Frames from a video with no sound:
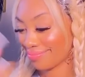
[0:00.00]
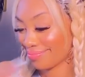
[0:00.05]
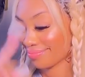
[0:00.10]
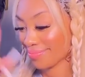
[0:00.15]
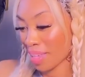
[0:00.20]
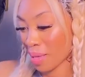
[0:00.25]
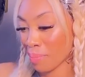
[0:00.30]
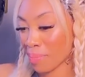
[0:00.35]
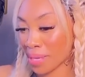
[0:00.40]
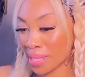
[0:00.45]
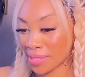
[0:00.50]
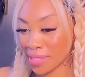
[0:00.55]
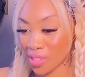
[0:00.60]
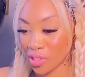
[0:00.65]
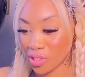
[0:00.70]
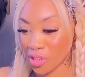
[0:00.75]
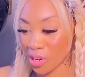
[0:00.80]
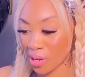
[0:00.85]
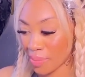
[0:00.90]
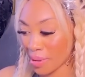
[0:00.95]
I've been the
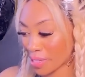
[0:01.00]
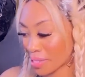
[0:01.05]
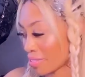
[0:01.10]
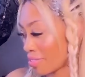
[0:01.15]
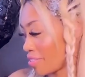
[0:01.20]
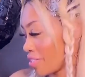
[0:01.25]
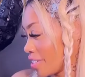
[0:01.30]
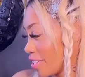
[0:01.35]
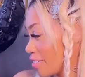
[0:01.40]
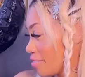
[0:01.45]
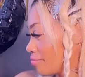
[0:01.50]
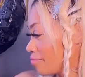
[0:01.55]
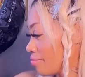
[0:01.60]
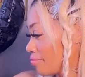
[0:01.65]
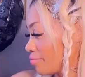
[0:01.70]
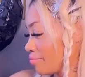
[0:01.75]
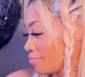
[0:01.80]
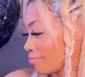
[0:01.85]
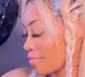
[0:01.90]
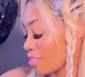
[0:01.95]
star messenger.
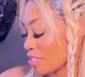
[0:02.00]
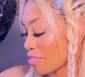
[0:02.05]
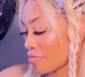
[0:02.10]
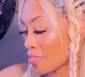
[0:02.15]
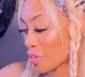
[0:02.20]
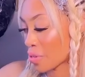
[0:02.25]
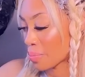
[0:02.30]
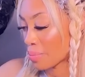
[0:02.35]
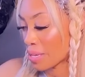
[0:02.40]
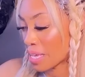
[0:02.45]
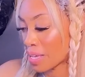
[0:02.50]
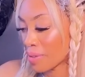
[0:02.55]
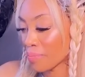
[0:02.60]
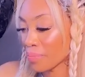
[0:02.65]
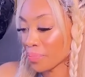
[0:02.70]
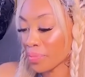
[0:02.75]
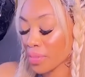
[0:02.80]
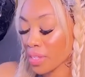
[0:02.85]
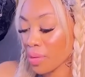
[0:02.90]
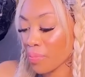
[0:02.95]
You feel me?
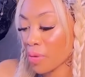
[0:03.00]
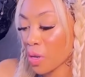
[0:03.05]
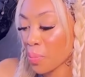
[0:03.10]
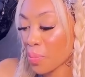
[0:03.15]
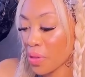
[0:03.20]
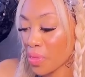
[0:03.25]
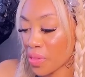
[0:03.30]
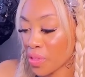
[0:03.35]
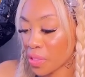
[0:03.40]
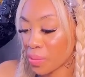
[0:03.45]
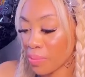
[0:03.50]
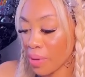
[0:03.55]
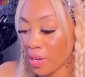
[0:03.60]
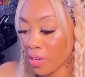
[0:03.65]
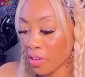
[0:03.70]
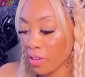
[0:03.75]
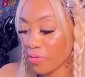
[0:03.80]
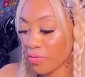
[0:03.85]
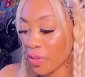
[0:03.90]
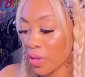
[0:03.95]
I'm going to put this
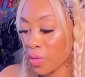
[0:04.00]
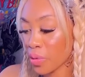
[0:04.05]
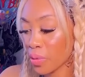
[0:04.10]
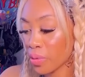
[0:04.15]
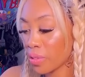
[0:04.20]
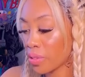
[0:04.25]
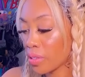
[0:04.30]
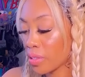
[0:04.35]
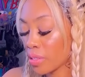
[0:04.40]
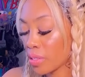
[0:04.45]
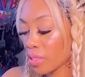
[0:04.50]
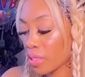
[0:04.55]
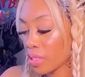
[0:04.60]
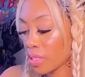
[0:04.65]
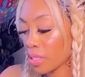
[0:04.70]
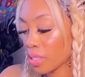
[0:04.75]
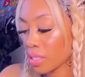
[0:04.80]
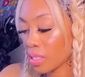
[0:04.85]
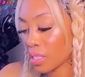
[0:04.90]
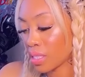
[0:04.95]
microphone
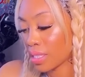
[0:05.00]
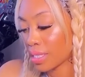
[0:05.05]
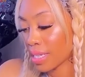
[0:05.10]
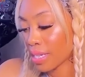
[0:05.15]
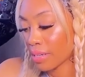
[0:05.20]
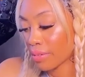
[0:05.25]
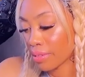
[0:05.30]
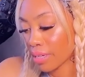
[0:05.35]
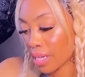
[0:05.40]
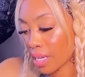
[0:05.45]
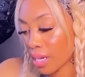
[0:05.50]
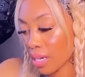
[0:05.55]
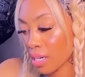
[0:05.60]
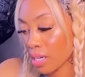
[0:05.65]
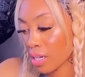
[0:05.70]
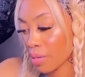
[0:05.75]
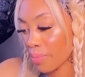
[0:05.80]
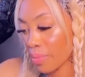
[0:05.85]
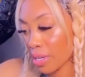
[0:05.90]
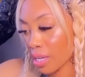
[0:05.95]
down
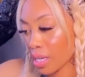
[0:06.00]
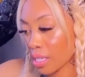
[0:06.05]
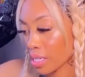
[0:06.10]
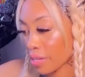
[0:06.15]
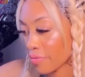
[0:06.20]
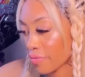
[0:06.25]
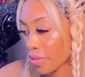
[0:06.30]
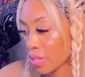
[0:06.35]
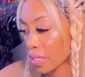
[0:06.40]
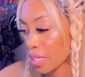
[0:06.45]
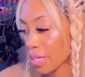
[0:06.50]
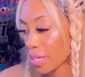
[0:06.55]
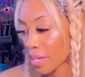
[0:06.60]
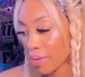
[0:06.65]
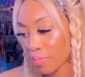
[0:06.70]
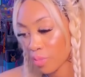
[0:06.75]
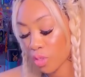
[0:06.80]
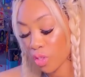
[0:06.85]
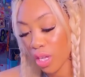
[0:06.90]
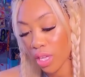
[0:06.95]
here because I feel like
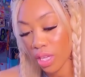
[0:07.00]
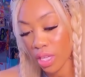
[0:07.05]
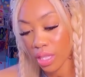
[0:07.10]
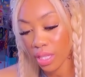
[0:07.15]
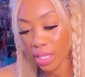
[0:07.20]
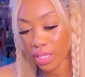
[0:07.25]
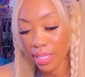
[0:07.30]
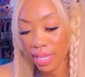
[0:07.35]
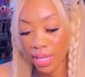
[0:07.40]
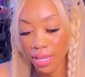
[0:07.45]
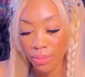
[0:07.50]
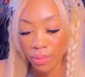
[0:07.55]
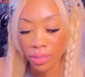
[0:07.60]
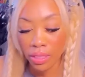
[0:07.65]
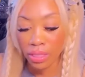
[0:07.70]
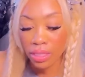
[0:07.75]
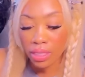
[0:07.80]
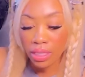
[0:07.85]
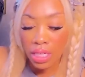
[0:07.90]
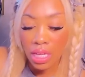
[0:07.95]
I'm shaking the
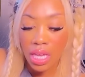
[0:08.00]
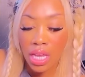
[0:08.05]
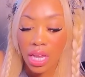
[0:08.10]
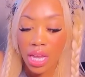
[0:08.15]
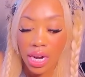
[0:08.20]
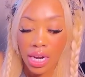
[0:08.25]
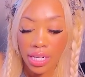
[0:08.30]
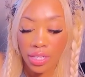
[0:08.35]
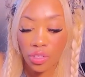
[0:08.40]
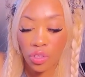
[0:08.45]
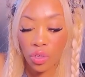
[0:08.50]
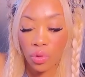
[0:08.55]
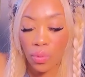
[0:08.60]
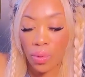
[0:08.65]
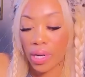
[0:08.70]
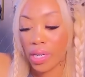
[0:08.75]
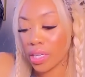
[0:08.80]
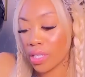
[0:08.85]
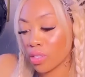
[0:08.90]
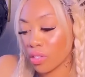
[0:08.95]
table and I don't
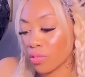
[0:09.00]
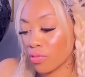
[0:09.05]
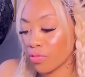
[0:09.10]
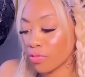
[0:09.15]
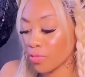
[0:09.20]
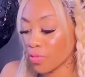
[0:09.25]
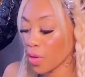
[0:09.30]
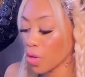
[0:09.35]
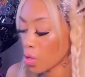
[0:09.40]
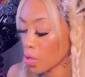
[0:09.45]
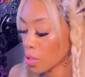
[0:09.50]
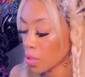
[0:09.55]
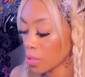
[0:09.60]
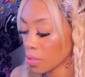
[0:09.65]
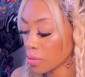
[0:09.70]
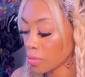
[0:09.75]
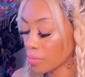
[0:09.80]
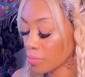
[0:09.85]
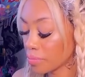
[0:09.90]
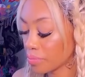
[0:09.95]
want it to
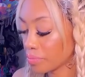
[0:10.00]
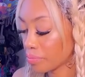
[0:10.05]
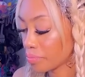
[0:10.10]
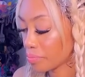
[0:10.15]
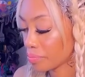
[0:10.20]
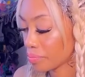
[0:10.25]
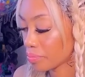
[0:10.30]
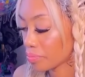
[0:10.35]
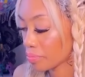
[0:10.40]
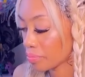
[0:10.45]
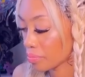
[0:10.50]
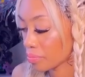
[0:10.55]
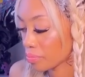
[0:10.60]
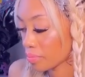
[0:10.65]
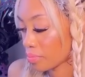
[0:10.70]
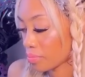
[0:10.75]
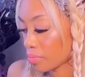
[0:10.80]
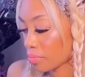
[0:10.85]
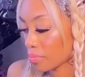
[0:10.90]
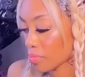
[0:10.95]
fall
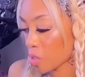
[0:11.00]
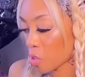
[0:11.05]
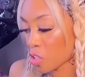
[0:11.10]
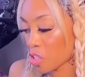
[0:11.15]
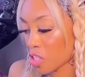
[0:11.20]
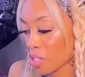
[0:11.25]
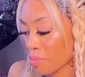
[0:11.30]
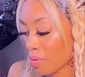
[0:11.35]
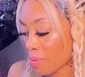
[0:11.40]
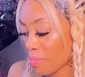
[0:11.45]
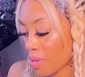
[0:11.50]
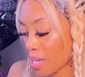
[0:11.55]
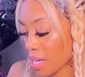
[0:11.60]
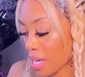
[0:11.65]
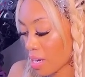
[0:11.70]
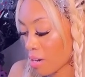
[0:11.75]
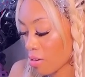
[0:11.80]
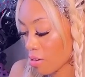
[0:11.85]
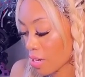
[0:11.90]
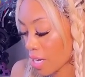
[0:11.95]
or to be
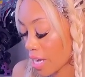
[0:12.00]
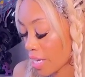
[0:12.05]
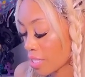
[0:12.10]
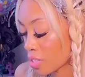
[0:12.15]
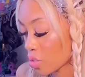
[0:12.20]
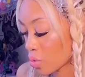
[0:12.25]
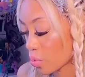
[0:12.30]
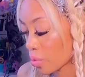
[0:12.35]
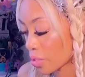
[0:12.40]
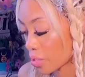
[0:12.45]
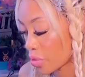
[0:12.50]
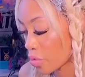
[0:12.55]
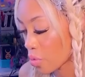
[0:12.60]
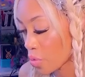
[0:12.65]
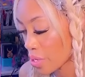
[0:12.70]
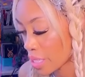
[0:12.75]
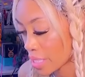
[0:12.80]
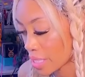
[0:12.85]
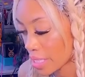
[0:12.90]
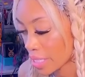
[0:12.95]
making all kinds of weird
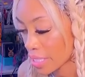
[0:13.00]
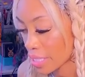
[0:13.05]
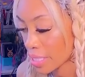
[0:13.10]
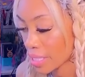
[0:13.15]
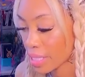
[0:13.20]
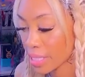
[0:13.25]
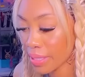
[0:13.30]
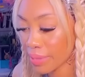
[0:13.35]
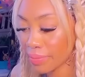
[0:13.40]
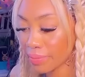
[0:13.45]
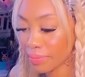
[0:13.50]
noises.